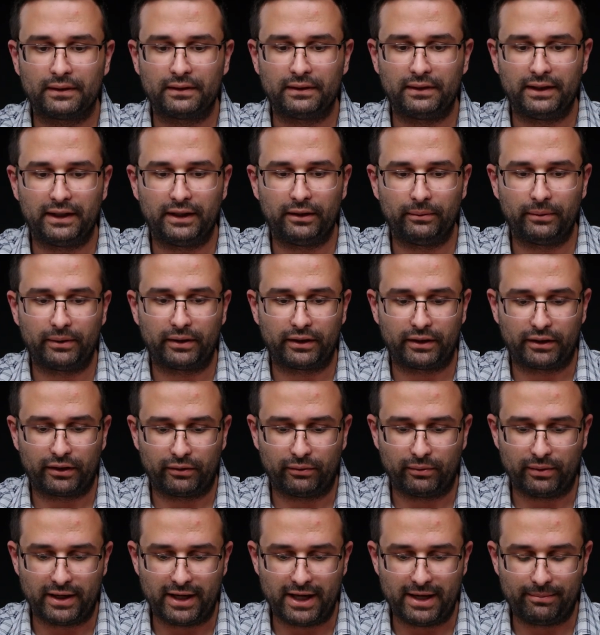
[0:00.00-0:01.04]
Now we're going to
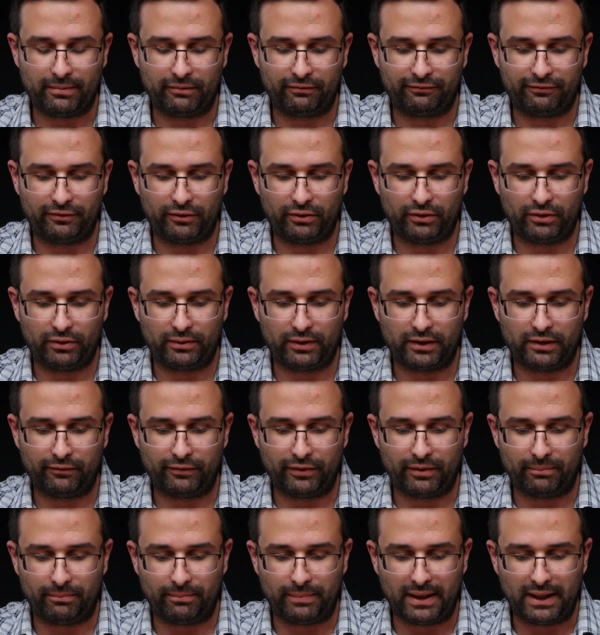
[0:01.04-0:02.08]
grab a photo of
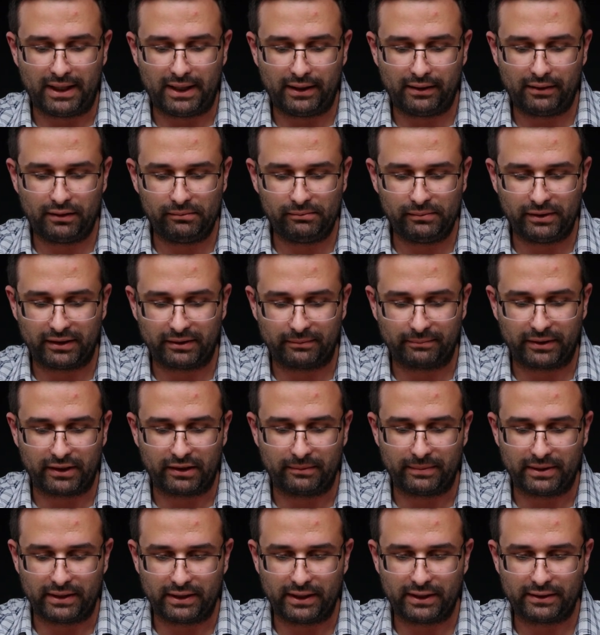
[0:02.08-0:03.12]
the bottom, and I'm going
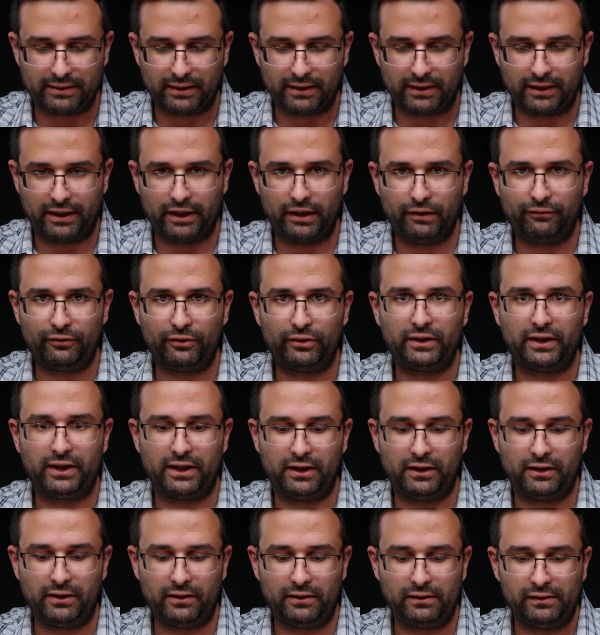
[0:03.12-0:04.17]
to be nice and careful
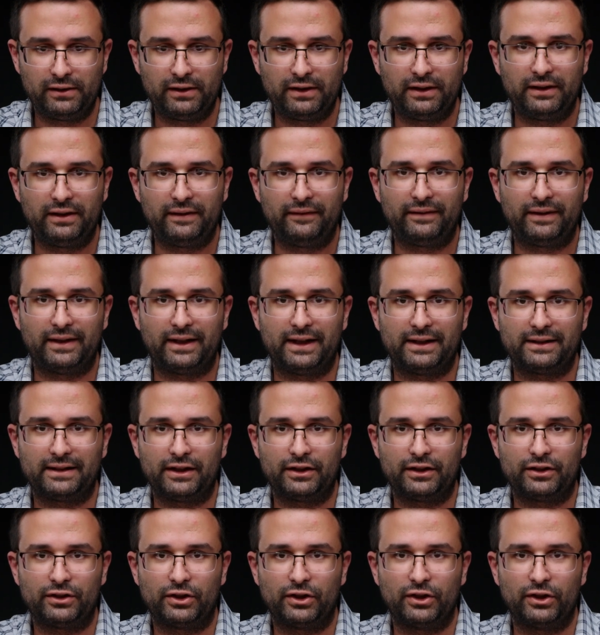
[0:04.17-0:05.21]
here as
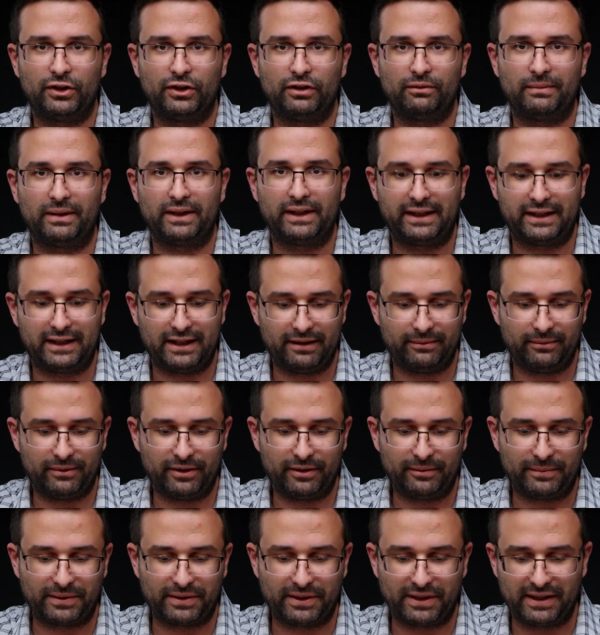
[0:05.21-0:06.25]
I turn my camera
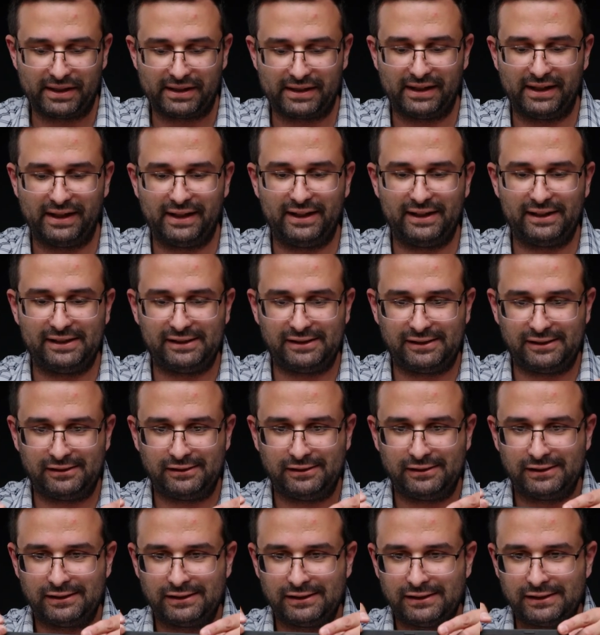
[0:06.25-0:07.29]
upside down.